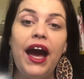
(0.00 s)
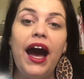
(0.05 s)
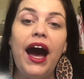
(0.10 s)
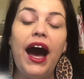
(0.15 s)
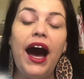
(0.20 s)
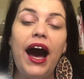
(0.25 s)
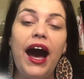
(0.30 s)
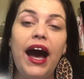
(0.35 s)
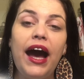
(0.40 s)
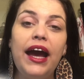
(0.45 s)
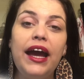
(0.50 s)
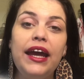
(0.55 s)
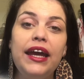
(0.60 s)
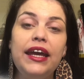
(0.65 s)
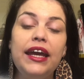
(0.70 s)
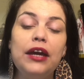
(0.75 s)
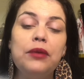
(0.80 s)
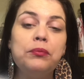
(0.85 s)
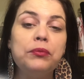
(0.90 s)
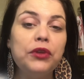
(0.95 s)
I
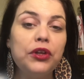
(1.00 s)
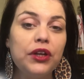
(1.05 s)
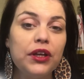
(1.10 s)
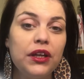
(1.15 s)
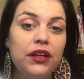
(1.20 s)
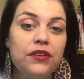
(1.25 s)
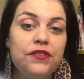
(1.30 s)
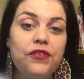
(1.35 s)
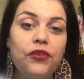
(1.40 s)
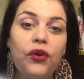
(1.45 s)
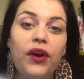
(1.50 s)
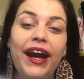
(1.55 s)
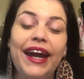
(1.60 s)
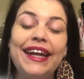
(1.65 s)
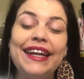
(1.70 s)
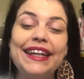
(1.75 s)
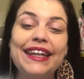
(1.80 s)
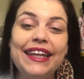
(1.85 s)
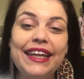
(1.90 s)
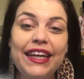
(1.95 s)
am looking for a
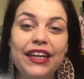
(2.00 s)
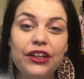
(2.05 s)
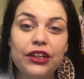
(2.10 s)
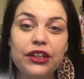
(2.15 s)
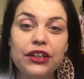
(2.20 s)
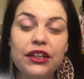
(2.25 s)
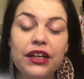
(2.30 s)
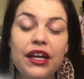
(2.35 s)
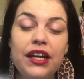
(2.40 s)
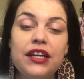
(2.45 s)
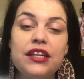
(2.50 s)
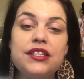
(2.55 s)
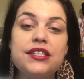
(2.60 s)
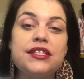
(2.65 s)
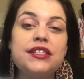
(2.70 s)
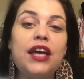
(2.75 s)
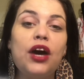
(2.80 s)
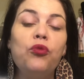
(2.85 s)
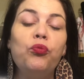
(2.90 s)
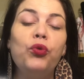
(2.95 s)
leader,
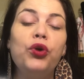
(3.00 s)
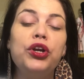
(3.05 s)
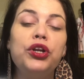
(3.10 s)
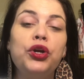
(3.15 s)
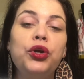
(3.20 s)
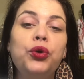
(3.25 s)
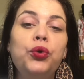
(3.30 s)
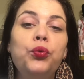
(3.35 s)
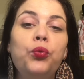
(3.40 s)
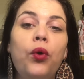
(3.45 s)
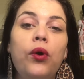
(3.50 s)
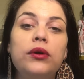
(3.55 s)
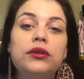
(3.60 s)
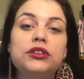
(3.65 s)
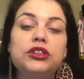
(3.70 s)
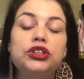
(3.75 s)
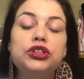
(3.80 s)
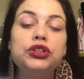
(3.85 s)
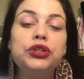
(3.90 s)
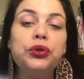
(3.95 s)
someone who
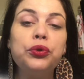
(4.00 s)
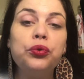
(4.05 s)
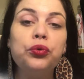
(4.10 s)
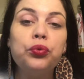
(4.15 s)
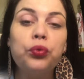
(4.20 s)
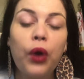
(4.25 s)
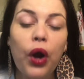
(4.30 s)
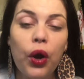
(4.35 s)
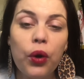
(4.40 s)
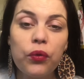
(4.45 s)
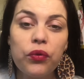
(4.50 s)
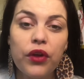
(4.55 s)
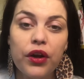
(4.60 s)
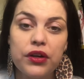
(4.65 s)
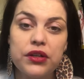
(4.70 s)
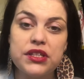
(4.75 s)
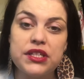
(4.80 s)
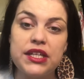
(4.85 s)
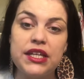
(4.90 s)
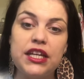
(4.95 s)
wants to grow their
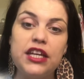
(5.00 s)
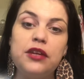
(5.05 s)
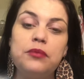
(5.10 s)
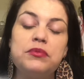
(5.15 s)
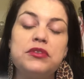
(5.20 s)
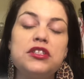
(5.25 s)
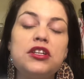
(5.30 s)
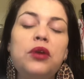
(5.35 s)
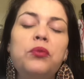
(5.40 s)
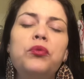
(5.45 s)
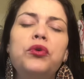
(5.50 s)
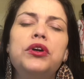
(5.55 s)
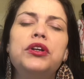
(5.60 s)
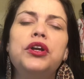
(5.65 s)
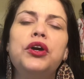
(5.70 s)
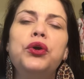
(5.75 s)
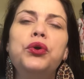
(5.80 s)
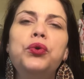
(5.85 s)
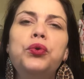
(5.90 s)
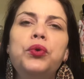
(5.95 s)
team, someone
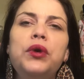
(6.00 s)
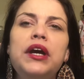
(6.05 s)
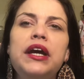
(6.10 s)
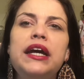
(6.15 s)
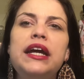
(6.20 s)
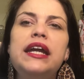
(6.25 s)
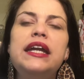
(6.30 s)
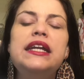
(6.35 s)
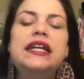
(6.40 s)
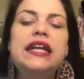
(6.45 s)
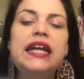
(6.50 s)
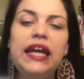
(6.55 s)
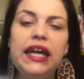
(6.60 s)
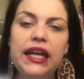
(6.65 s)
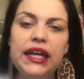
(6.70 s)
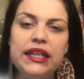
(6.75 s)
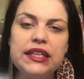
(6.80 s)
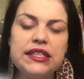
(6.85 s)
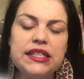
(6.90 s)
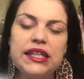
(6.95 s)
who
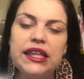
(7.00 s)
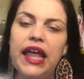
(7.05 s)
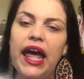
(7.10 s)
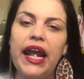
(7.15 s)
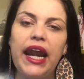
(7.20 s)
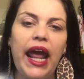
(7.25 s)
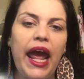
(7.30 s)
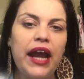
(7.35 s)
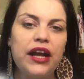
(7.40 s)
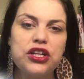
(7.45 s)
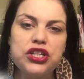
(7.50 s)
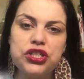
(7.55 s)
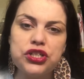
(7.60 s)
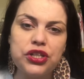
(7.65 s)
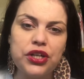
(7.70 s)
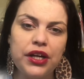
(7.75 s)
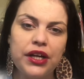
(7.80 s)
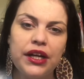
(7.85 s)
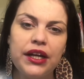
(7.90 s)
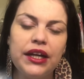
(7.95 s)
needs that
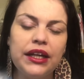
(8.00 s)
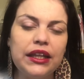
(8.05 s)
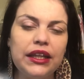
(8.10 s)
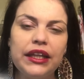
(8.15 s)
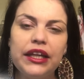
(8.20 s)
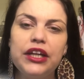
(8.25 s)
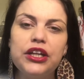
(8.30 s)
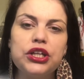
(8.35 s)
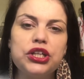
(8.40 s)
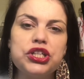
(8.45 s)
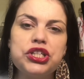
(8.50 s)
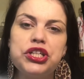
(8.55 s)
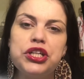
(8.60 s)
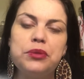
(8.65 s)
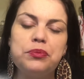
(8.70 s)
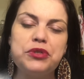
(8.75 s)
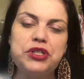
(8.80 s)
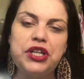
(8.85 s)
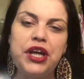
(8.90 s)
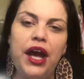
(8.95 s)
extra
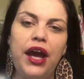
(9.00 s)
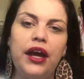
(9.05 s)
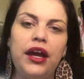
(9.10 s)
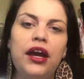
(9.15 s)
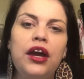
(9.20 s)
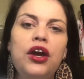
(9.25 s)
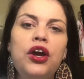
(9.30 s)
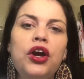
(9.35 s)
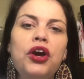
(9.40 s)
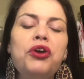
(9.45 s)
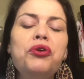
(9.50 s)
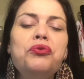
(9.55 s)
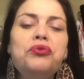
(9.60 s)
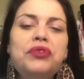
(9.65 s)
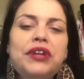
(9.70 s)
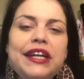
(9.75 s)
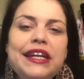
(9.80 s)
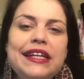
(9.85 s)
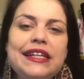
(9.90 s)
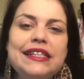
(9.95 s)
leadership check, who
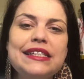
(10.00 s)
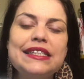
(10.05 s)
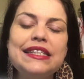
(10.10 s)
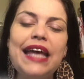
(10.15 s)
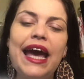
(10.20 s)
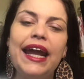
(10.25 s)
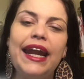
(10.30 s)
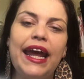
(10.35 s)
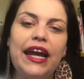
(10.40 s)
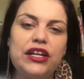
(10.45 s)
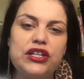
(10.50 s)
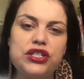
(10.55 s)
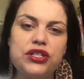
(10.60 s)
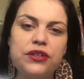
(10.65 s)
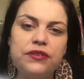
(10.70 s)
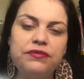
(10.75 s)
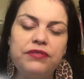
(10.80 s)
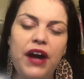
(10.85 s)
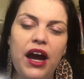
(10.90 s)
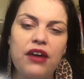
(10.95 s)
needs that
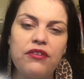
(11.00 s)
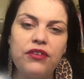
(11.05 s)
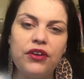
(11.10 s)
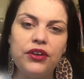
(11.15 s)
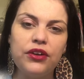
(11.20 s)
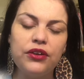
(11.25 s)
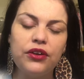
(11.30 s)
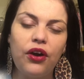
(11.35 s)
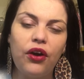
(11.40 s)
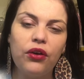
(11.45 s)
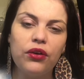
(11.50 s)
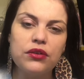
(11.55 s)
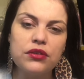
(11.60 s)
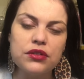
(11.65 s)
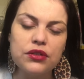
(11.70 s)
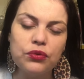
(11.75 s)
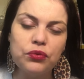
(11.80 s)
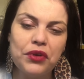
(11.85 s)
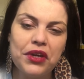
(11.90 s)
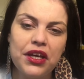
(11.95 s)
extra $500
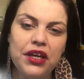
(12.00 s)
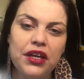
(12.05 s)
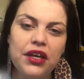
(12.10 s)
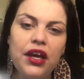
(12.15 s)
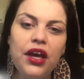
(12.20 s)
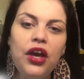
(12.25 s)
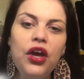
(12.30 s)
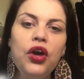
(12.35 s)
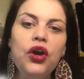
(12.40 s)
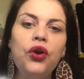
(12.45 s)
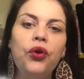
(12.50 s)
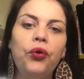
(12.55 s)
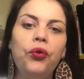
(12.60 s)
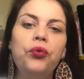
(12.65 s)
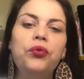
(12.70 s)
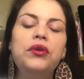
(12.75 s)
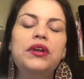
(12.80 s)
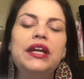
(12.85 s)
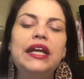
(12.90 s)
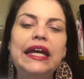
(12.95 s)
a week,
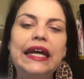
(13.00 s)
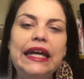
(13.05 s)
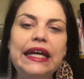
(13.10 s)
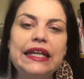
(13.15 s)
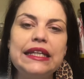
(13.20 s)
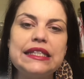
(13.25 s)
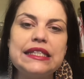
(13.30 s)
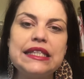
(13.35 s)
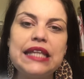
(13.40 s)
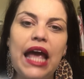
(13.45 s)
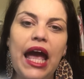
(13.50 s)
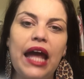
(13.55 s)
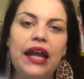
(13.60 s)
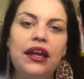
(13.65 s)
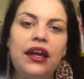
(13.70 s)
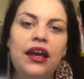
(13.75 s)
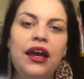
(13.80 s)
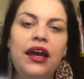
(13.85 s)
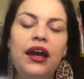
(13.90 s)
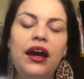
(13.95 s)
who needs that
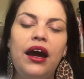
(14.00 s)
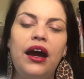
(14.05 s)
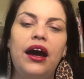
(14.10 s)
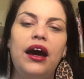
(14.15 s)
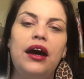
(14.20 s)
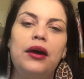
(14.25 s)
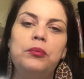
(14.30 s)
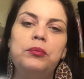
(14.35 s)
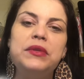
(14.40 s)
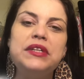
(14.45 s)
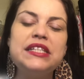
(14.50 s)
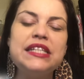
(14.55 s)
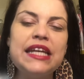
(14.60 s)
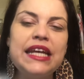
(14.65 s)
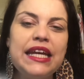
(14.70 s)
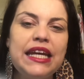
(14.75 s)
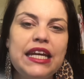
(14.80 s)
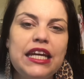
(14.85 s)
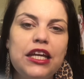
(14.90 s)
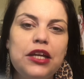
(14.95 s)

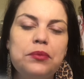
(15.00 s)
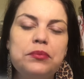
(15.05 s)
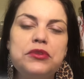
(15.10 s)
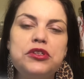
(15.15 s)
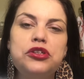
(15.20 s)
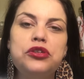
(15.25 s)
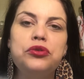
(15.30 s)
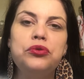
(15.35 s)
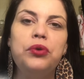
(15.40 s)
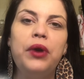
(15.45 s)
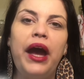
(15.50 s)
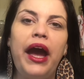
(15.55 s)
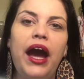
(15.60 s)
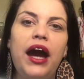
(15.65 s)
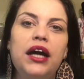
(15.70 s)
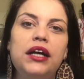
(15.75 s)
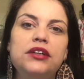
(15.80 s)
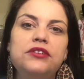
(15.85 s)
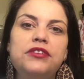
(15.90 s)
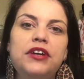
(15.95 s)
team to
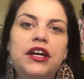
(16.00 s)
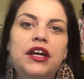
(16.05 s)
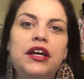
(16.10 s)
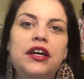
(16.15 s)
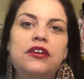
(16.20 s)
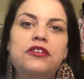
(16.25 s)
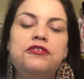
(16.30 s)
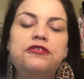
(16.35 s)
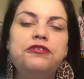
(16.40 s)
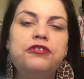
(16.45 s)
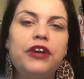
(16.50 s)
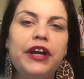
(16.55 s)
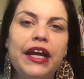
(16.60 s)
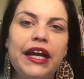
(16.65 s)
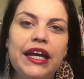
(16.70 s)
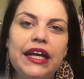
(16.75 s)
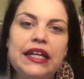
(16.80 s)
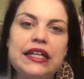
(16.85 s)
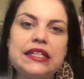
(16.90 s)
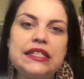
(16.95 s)
have
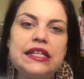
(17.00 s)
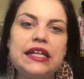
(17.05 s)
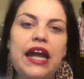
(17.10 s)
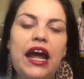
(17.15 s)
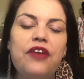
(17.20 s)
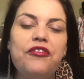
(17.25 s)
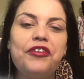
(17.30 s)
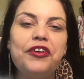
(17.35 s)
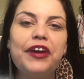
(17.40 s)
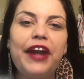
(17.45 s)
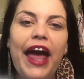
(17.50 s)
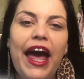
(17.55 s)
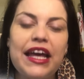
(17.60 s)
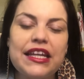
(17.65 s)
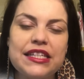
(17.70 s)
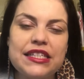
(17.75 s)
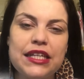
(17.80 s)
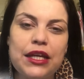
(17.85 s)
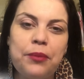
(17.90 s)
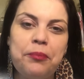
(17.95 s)
friends and
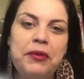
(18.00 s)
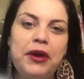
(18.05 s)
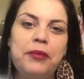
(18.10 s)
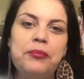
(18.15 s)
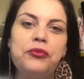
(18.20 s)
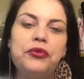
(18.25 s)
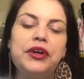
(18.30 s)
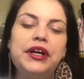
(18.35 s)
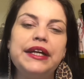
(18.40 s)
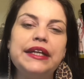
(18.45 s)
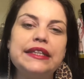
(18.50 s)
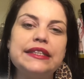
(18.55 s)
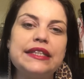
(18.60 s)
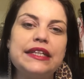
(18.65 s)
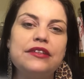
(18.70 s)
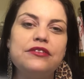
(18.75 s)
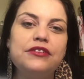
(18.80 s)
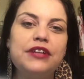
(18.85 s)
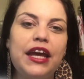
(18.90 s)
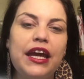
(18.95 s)
everlasting memories
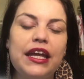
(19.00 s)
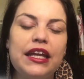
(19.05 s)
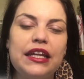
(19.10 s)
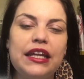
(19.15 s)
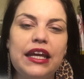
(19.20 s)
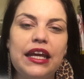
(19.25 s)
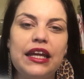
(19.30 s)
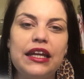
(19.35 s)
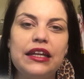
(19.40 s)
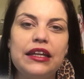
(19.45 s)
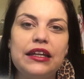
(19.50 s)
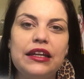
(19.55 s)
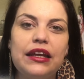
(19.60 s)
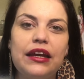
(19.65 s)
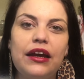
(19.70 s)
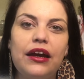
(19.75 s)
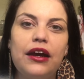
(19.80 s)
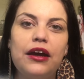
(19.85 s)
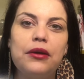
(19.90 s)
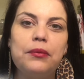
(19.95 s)

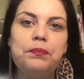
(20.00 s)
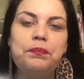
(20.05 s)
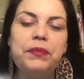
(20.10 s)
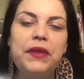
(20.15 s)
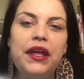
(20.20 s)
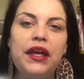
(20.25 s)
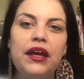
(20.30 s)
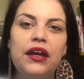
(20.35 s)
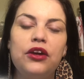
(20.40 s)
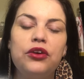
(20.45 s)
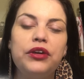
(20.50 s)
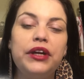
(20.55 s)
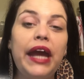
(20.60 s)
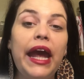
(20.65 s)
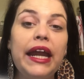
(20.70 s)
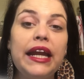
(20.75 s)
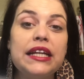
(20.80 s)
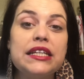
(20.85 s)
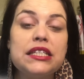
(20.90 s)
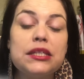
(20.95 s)
and
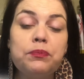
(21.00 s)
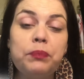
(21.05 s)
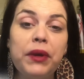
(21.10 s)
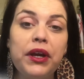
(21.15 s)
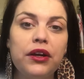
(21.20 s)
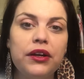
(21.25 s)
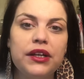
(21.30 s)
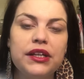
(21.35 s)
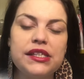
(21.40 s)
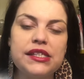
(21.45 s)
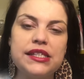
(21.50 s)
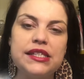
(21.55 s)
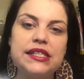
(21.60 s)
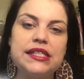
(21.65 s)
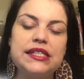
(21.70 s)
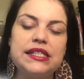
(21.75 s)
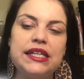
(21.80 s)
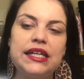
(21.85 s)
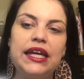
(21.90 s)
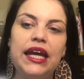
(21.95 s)
create experiences
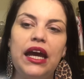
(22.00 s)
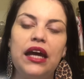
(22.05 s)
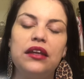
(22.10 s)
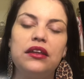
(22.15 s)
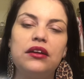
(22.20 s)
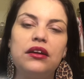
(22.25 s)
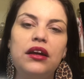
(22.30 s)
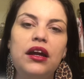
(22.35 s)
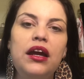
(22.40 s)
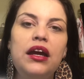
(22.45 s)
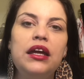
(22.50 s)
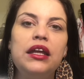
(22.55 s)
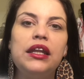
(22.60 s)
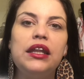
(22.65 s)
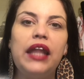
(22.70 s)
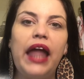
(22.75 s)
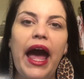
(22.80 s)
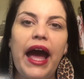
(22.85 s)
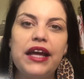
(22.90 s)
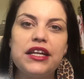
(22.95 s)
together.
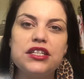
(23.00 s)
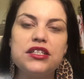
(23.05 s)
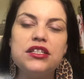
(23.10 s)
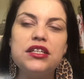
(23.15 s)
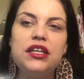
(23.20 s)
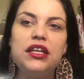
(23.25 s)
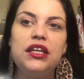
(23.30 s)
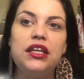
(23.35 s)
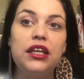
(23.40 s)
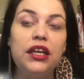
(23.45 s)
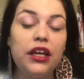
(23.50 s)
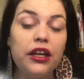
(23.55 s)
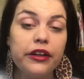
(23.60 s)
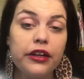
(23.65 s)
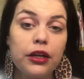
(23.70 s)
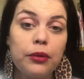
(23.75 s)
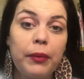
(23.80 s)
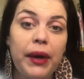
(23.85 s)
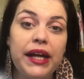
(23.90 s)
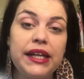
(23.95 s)
Last
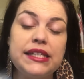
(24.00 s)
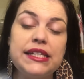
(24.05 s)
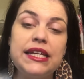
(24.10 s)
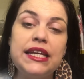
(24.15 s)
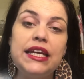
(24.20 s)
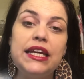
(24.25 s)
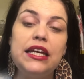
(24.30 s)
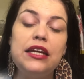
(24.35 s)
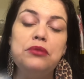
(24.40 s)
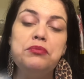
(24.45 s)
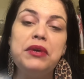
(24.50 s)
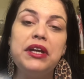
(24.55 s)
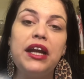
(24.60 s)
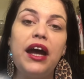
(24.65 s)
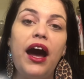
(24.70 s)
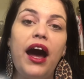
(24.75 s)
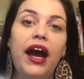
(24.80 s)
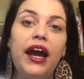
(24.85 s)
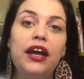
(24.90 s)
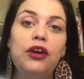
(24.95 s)
year, my team and
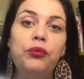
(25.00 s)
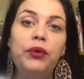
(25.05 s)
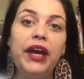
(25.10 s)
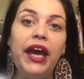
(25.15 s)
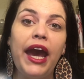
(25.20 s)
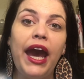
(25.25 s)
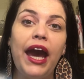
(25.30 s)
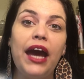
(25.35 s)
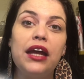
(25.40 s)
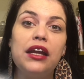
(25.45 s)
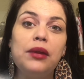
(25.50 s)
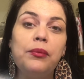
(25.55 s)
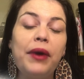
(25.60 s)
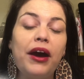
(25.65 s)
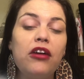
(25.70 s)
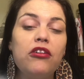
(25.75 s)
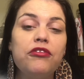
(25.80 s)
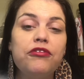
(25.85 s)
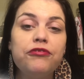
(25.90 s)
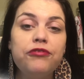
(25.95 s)
I, we had
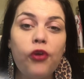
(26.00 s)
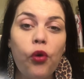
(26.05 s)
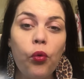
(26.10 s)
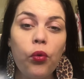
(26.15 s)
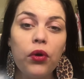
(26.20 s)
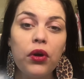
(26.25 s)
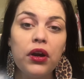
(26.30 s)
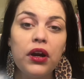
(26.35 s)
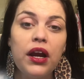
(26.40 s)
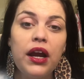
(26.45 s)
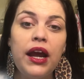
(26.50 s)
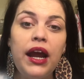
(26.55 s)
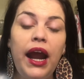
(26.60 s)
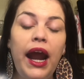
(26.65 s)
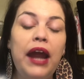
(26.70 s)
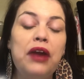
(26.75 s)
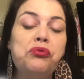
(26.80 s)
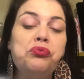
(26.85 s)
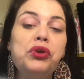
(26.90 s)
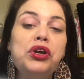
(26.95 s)
about 4,
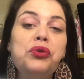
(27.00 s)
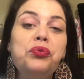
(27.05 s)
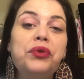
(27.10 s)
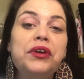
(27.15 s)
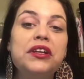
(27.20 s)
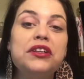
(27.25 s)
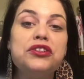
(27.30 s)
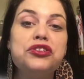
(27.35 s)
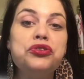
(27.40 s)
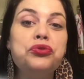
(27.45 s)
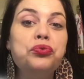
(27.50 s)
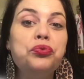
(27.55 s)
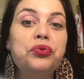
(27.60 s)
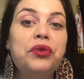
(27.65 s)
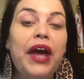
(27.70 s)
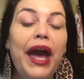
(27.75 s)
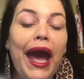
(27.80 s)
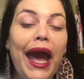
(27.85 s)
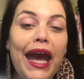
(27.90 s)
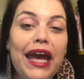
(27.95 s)
and we went to
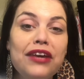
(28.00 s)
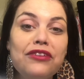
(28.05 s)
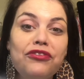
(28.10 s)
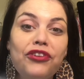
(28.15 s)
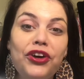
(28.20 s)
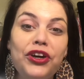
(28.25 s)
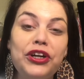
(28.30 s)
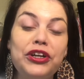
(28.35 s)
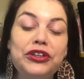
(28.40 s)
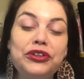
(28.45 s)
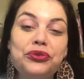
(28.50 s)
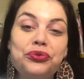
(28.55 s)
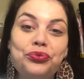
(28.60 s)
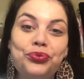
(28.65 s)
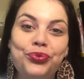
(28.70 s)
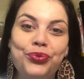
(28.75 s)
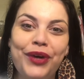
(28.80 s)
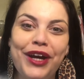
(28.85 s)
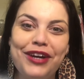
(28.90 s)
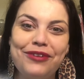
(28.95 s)
Avon
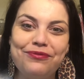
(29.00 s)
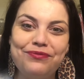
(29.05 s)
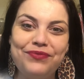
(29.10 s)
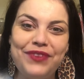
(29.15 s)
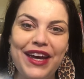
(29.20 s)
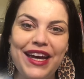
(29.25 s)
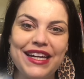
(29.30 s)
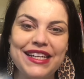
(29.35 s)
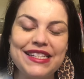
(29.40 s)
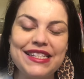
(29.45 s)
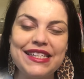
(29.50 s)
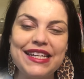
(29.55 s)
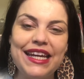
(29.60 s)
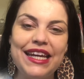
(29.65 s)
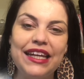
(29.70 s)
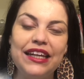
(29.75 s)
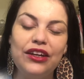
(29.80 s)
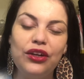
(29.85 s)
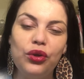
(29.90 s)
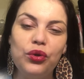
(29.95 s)
Repfest
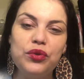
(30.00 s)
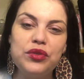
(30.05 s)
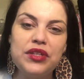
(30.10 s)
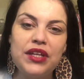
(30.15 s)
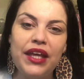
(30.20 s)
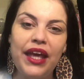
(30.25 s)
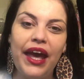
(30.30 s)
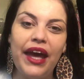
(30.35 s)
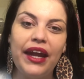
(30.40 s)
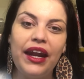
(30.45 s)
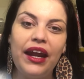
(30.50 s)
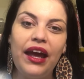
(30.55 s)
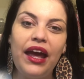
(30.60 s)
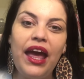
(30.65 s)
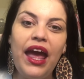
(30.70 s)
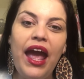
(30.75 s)
in Louisiana.